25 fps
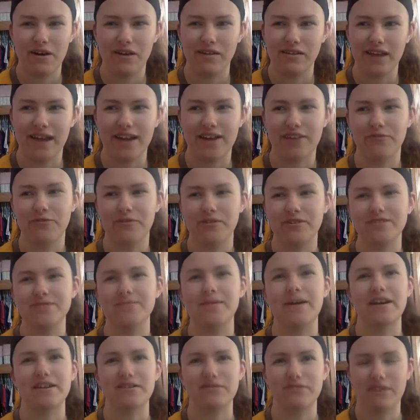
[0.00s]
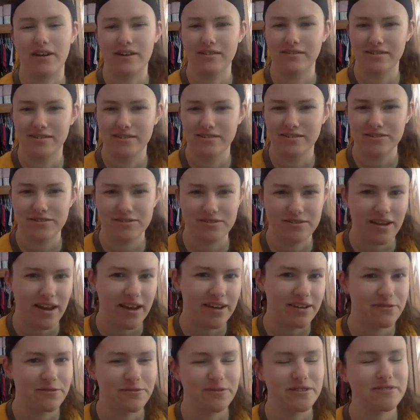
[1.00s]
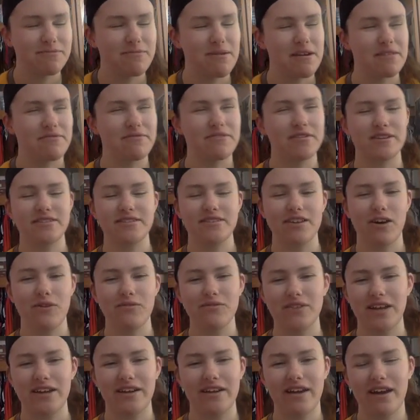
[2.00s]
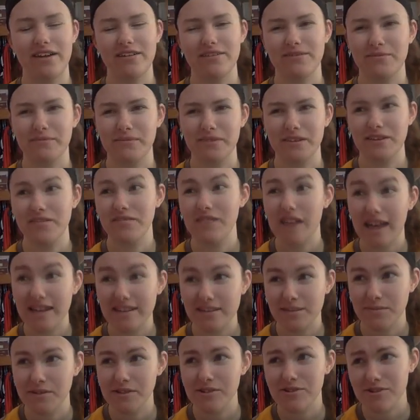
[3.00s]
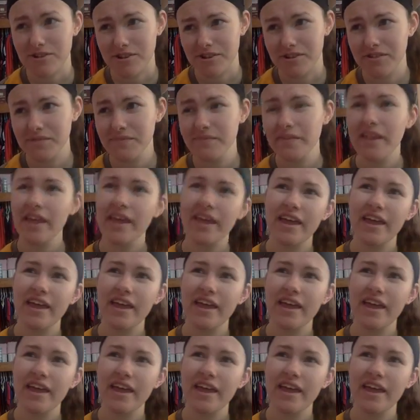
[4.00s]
lack of respect for others or lack of respect for yourself. I don't believe that to be true.